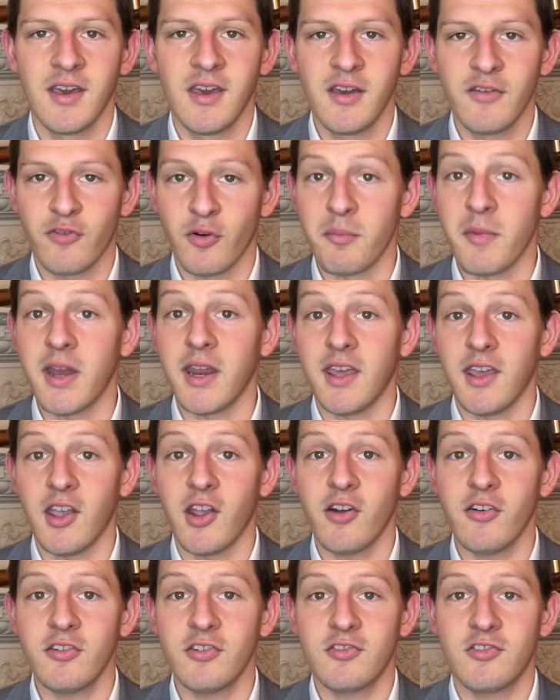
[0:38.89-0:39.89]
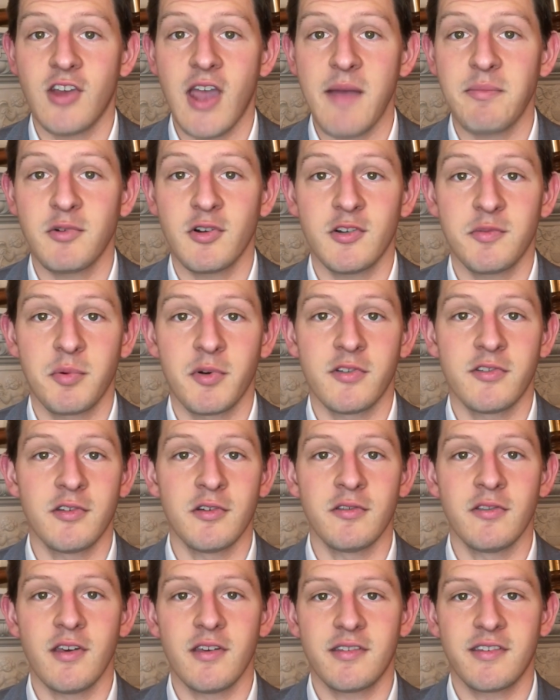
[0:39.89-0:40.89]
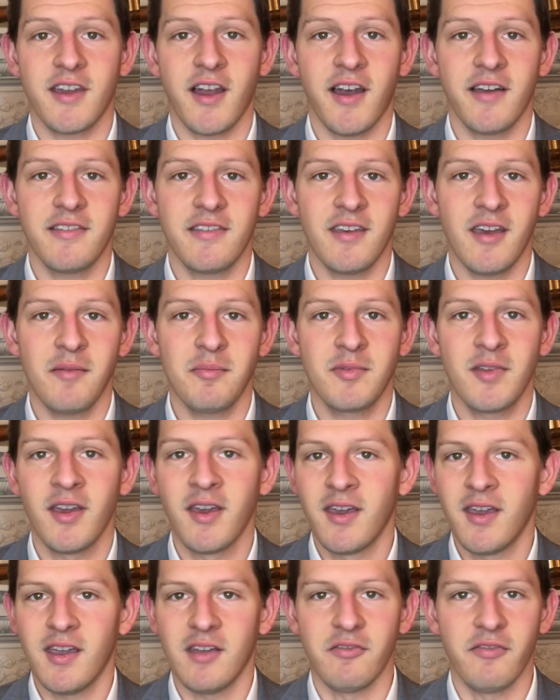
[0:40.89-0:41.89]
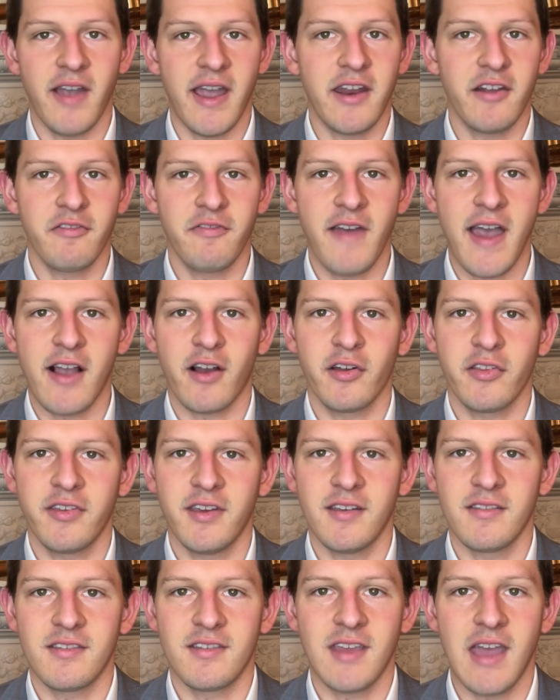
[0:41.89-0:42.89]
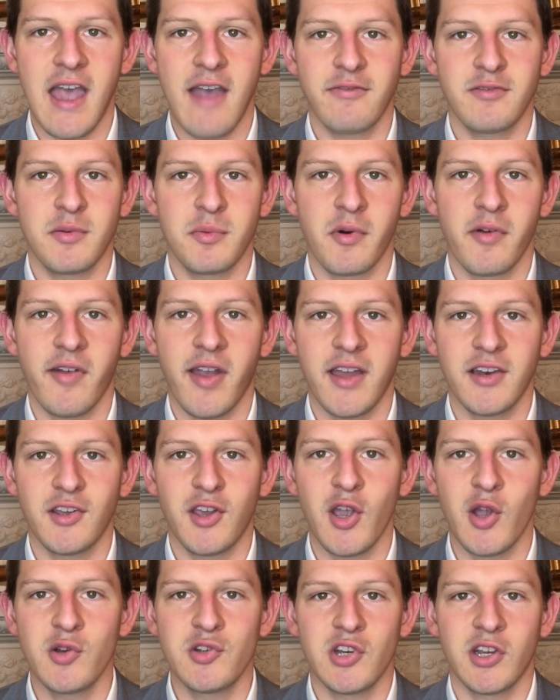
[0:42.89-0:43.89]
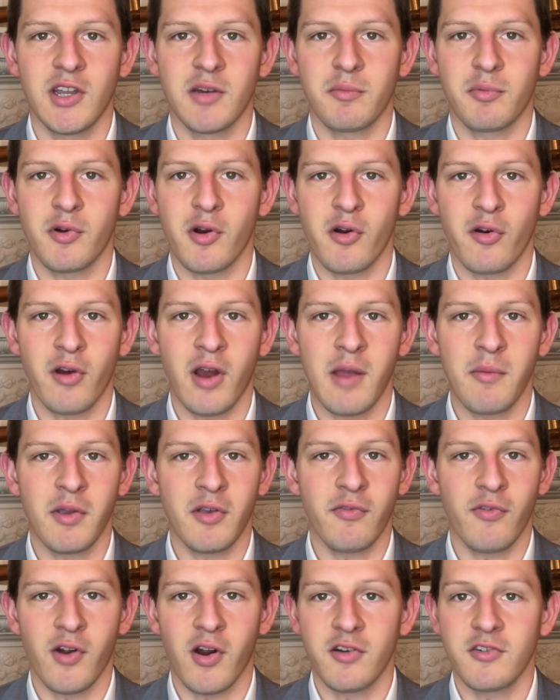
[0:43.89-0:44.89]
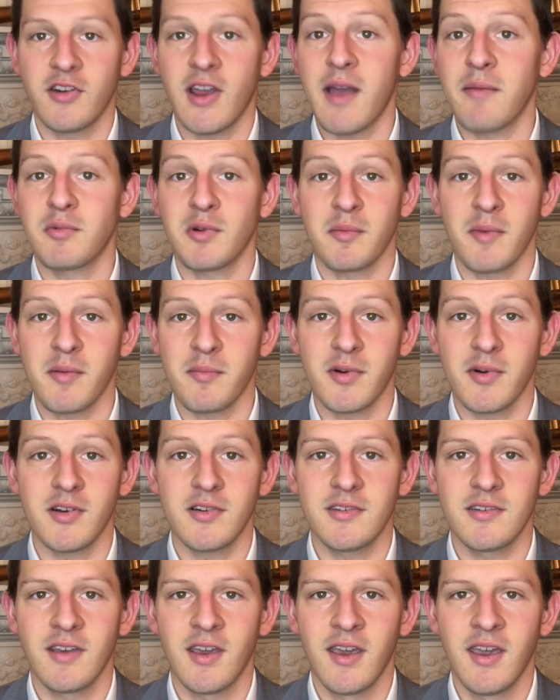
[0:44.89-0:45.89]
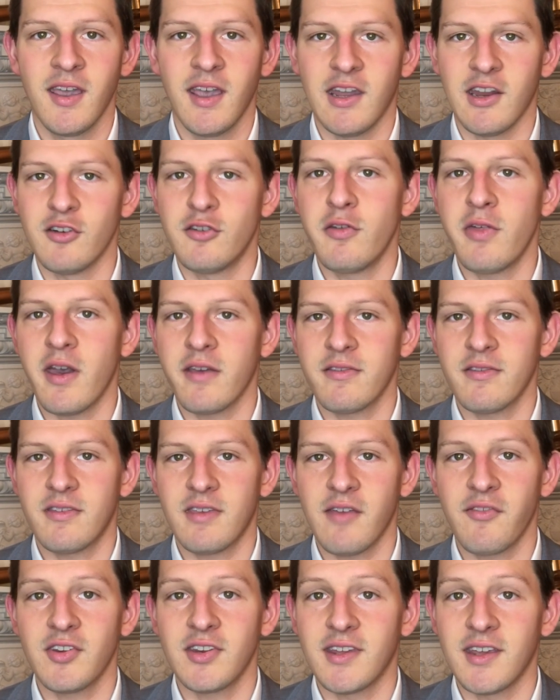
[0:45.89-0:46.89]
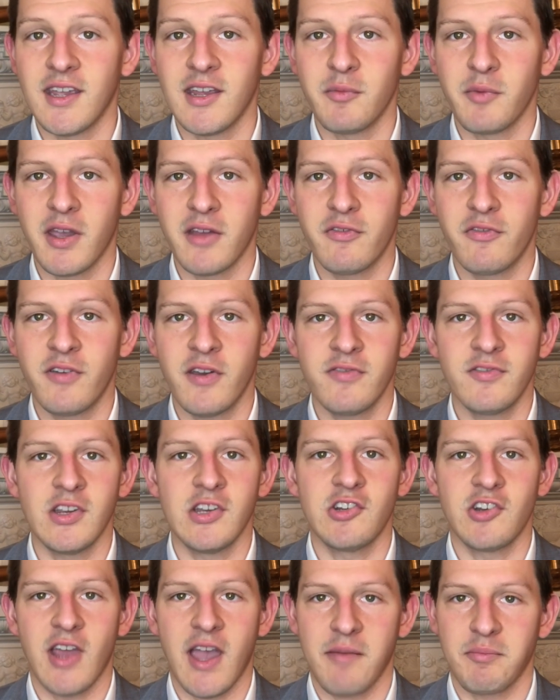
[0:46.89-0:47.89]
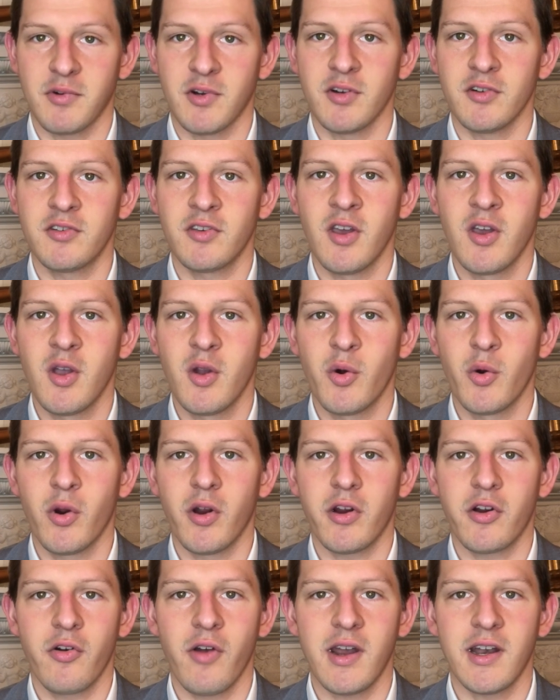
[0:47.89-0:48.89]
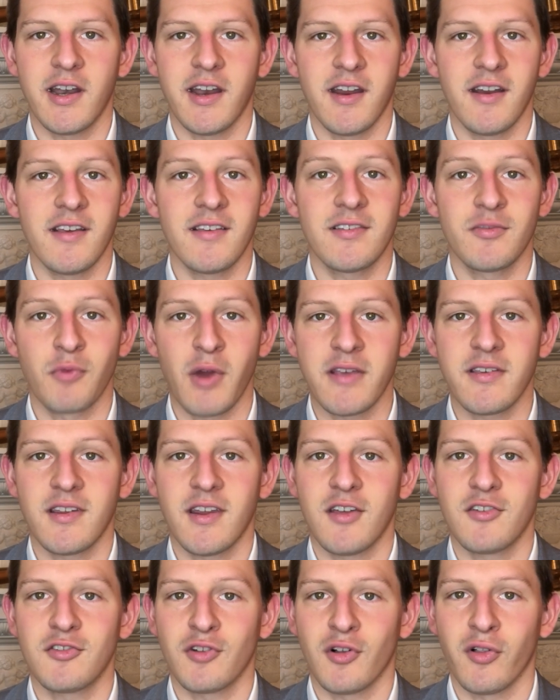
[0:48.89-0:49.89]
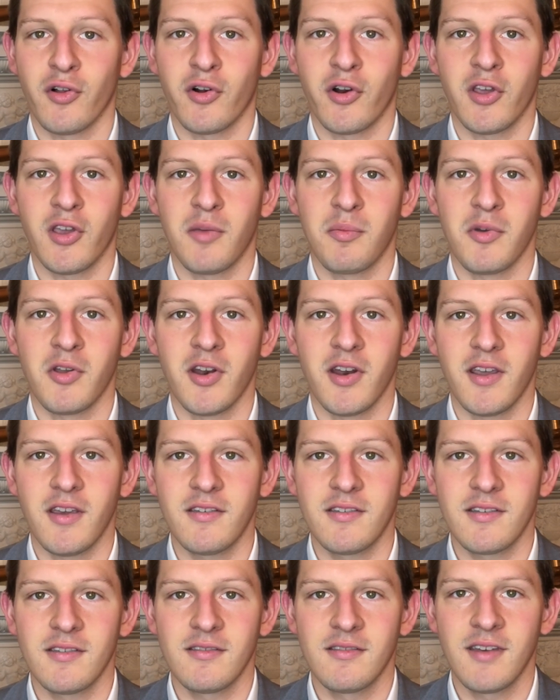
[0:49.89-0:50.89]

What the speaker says: For many years, chapters pursued this concept, invited faculty and staff to provide coaching and programming for our chapter members. And in 2017, we had 50 chapters who were accredited as residential learning communities.